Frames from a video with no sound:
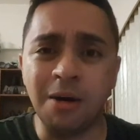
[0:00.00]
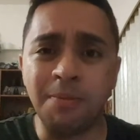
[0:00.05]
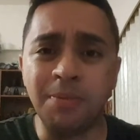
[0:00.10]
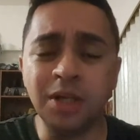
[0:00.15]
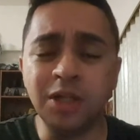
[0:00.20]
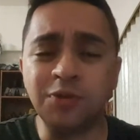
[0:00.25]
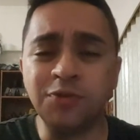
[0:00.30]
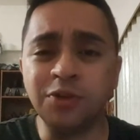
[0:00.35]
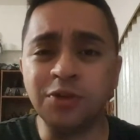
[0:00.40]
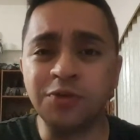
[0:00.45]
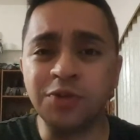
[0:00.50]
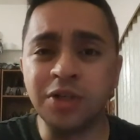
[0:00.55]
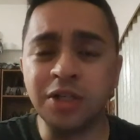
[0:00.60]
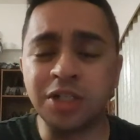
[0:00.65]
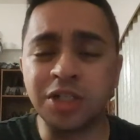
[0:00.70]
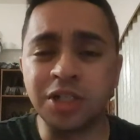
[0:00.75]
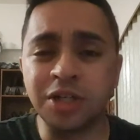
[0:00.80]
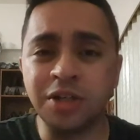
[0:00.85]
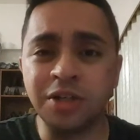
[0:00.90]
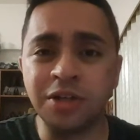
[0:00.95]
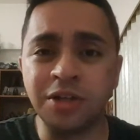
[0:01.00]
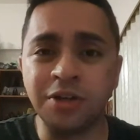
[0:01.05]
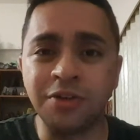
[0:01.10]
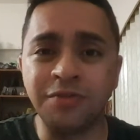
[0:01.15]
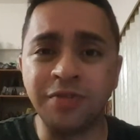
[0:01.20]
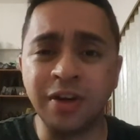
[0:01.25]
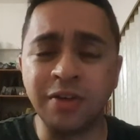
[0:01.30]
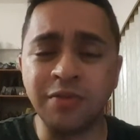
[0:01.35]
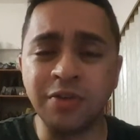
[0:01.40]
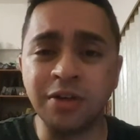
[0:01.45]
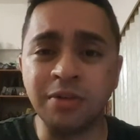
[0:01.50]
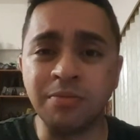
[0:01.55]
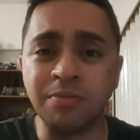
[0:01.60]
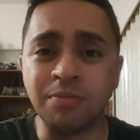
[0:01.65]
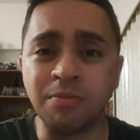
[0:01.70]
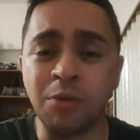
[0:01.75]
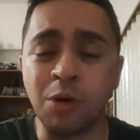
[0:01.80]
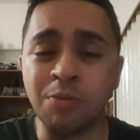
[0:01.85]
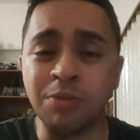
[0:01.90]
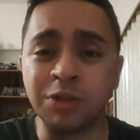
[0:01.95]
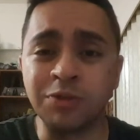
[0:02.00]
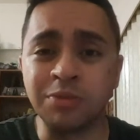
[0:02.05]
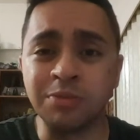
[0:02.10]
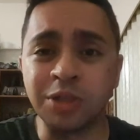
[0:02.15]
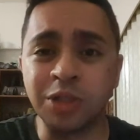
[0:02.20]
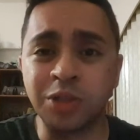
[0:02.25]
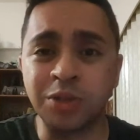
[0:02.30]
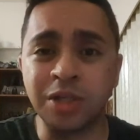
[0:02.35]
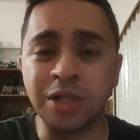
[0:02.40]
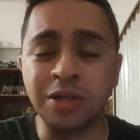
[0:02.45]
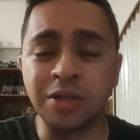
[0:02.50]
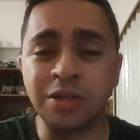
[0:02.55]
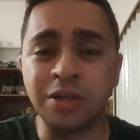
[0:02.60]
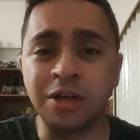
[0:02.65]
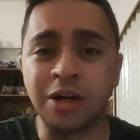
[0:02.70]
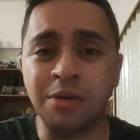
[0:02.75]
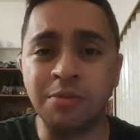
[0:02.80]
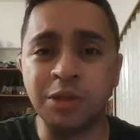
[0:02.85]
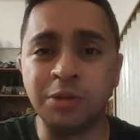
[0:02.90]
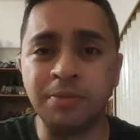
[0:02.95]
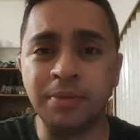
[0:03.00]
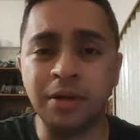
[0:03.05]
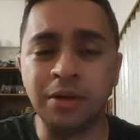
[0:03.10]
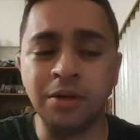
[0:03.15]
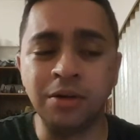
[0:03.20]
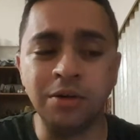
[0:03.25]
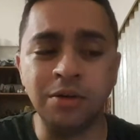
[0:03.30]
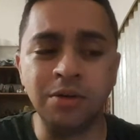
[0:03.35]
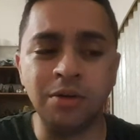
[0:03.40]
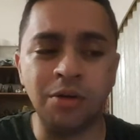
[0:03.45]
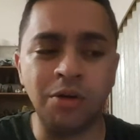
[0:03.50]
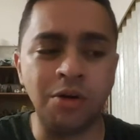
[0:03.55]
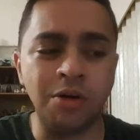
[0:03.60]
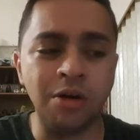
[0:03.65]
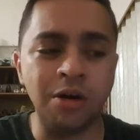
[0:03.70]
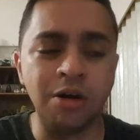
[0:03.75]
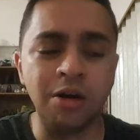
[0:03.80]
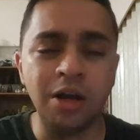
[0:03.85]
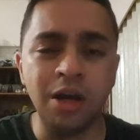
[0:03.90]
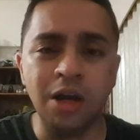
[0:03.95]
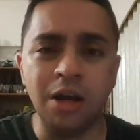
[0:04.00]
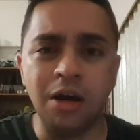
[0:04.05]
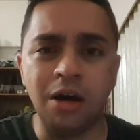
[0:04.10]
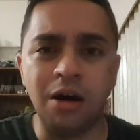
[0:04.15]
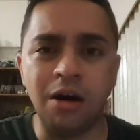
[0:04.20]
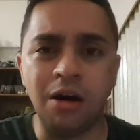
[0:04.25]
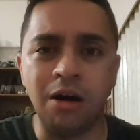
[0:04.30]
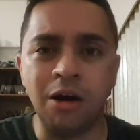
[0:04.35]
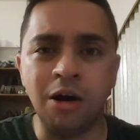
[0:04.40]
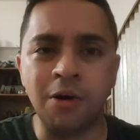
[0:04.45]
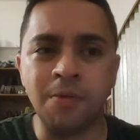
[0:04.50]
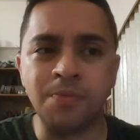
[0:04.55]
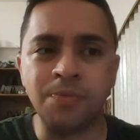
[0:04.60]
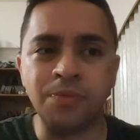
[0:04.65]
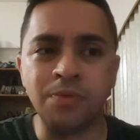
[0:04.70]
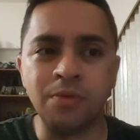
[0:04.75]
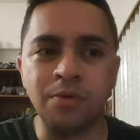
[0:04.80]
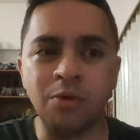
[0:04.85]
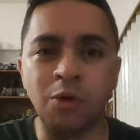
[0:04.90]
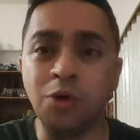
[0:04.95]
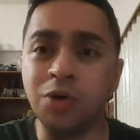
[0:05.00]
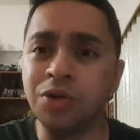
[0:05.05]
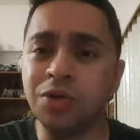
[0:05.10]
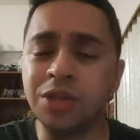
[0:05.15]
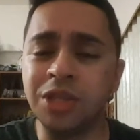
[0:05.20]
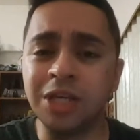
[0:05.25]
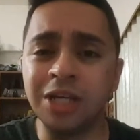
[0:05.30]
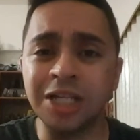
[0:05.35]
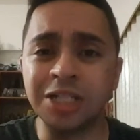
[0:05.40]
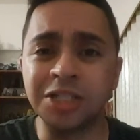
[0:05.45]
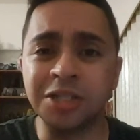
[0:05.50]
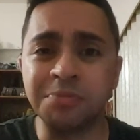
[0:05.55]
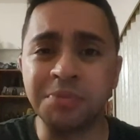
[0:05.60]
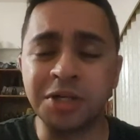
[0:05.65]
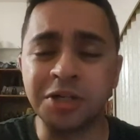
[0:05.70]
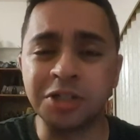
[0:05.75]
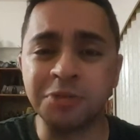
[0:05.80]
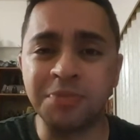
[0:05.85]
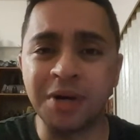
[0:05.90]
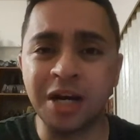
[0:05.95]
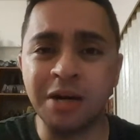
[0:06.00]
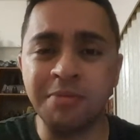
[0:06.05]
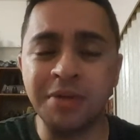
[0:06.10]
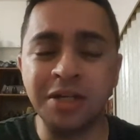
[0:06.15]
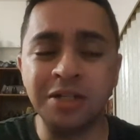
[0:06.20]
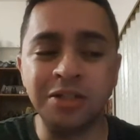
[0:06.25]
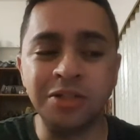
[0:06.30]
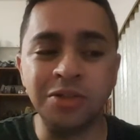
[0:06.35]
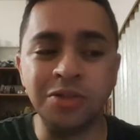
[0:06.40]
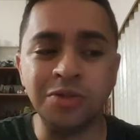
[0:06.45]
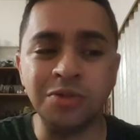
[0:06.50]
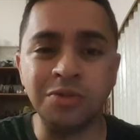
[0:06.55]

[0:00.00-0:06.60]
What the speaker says: Please feel free to share your favorite moments from the trailer in the comments below, or who do you think is the better Spider-Man?